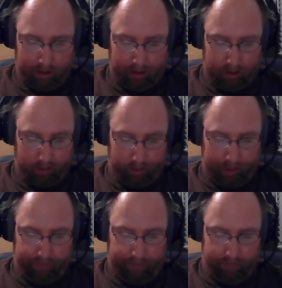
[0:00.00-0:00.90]
in the
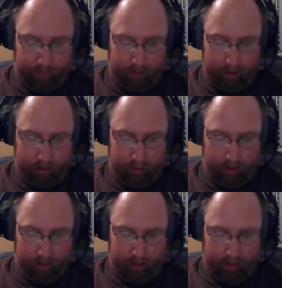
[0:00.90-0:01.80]
grave whither,
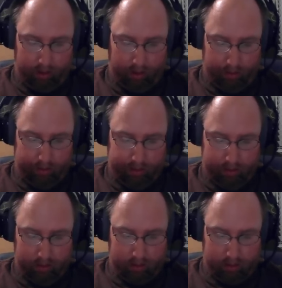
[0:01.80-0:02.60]
whither thou goest.